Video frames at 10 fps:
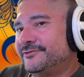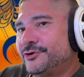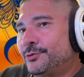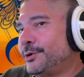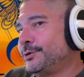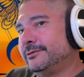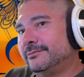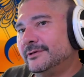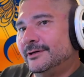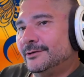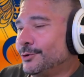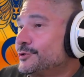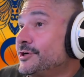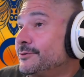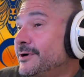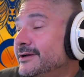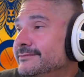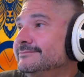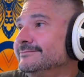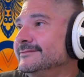Joe Rogan or Sean Ryan.